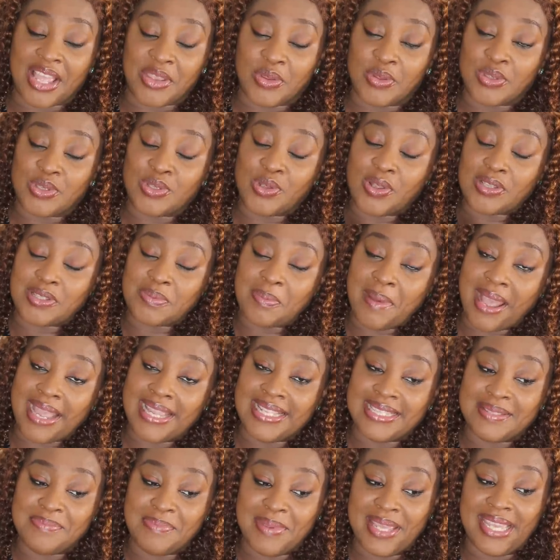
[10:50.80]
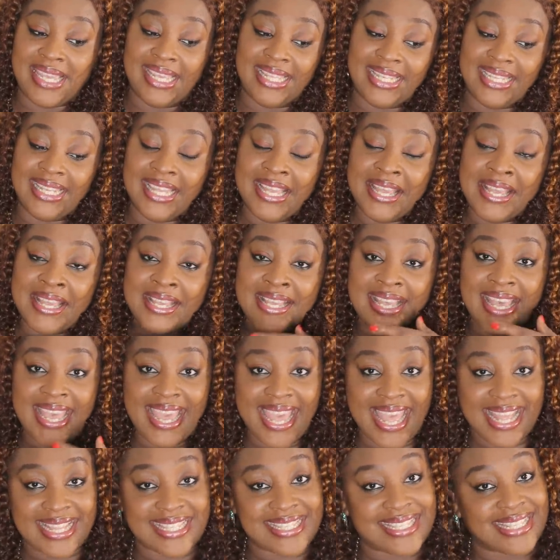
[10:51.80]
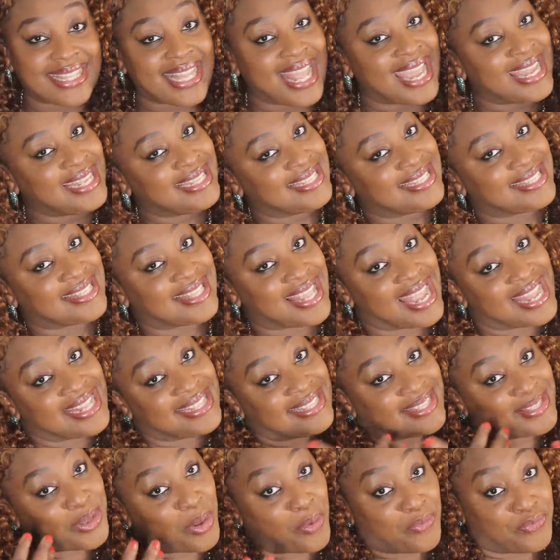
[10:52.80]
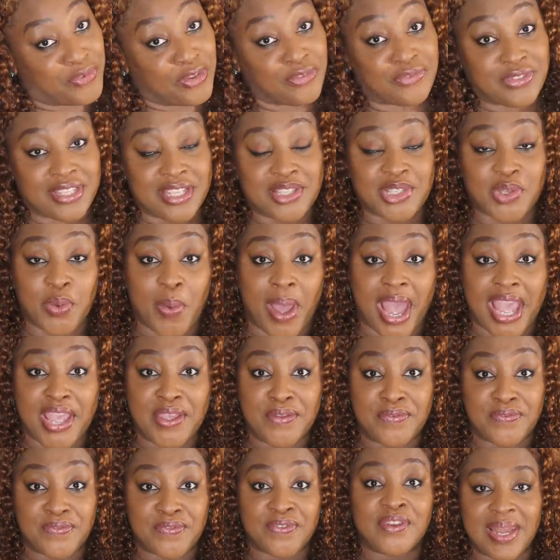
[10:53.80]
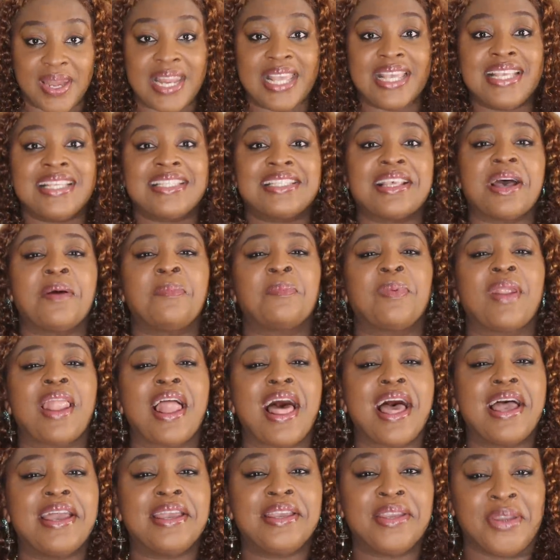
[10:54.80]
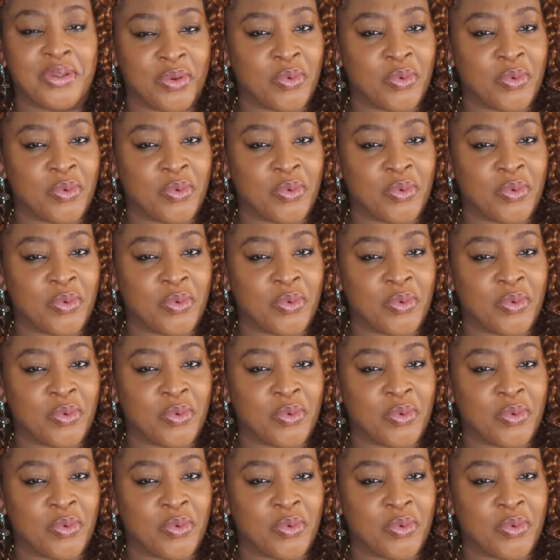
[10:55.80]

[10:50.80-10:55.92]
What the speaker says: and you do not mind being 8th, 9th, 10th or 15th wife, please apply